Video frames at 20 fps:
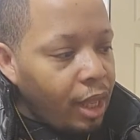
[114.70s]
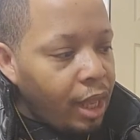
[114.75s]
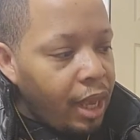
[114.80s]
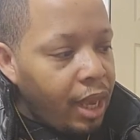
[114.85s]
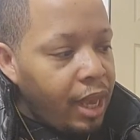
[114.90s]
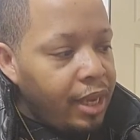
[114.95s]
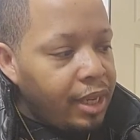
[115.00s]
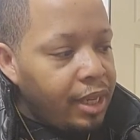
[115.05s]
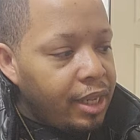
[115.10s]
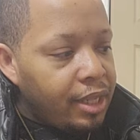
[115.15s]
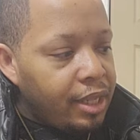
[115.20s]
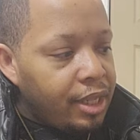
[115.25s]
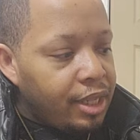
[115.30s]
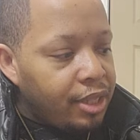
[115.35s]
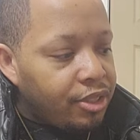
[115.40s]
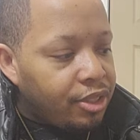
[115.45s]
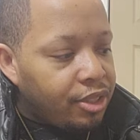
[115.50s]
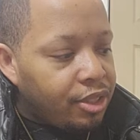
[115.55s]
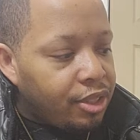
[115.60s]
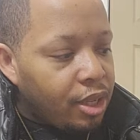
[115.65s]
And in
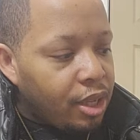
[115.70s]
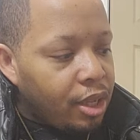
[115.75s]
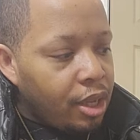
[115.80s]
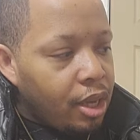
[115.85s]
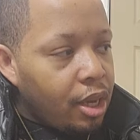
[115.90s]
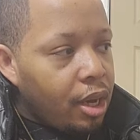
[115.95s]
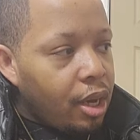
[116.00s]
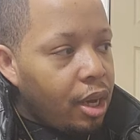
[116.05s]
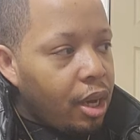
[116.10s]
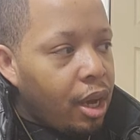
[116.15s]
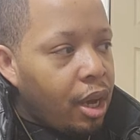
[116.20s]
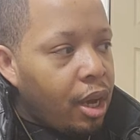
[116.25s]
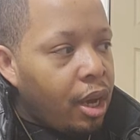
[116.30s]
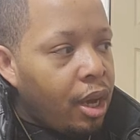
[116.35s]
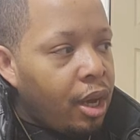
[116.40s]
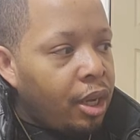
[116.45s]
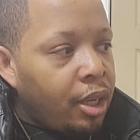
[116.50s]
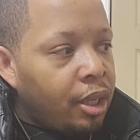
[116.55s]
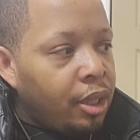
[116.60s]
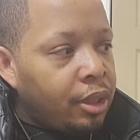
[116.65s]
this,
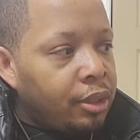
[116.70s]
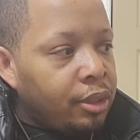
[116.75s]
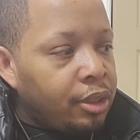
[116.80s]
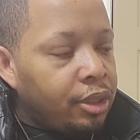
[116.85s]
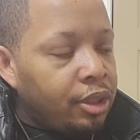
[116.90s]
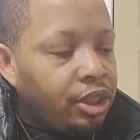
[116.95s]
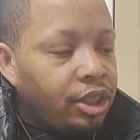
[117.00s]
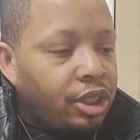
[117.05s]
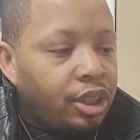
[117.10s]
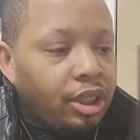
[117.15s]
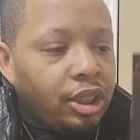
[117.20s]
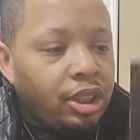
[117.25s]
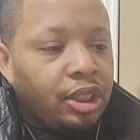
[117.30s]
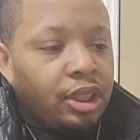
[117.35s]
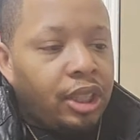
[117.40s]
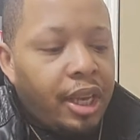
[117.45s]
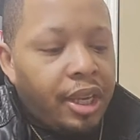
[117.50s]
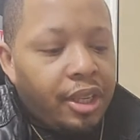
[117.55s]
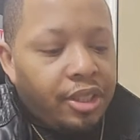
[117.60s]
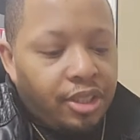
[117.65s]
uh, she
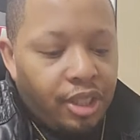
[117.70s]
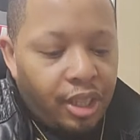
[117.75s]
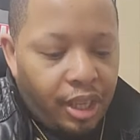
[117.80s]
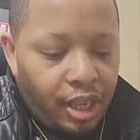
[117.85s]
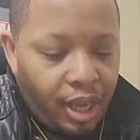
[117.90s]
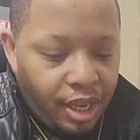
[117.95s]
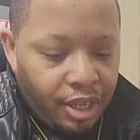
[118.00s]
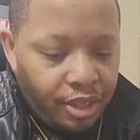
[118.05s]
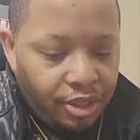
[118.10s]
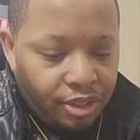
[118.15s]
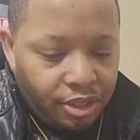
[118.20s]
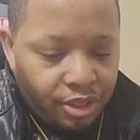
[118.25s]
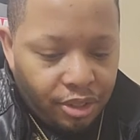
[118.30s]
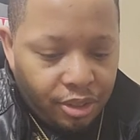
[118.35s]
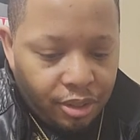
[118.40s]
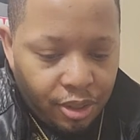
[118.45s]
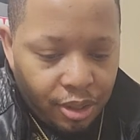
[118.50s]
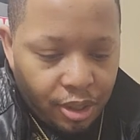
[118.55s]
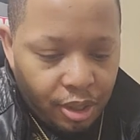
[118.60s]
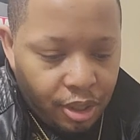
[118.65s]
takes a
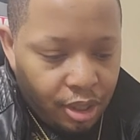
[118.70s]
case.